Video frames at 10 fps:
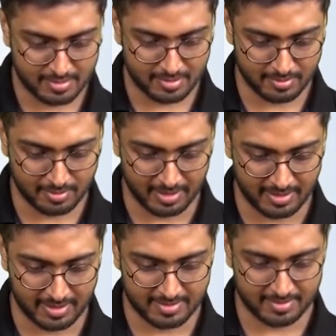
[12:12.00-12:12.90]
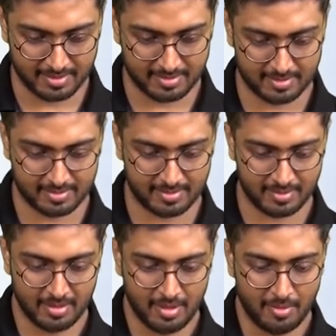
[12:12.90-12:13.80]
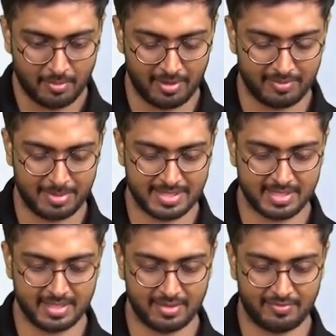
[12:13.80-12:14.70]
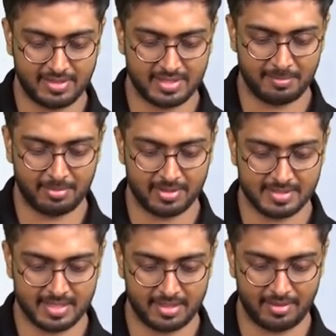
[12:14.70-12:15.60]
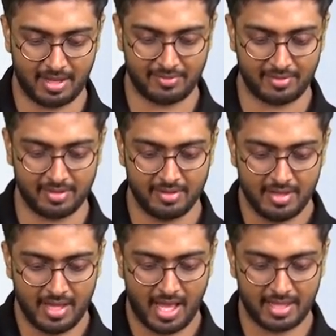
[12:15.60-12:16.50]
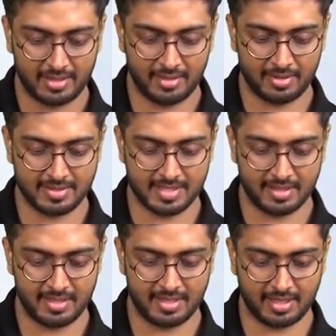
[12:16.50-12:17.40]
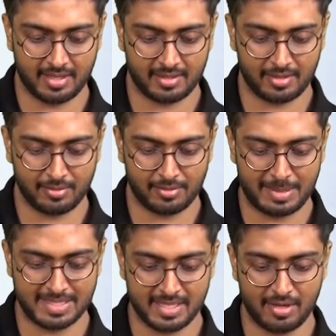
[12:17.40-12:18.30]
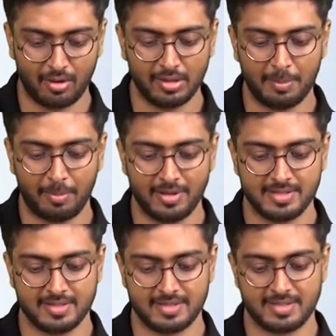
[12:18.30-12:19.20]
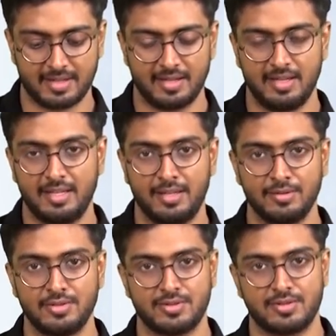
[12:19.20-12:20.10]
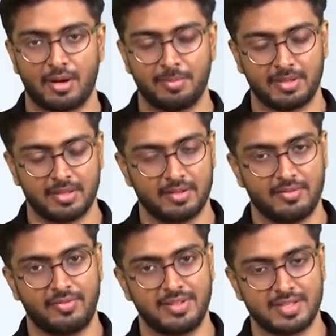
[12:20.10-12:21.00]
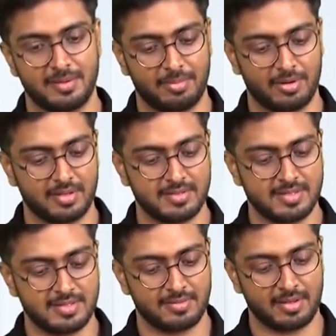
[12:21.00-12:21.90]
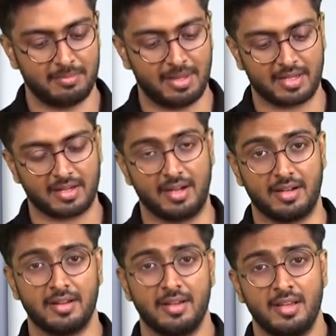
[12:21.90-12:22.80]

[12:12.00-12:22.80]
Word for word: 2 I guess right 33 whatever basically the feature importance that you have here and then you can suddenly cut you basically all the points there's a suddenly huge drop in the feature importances you can make a cut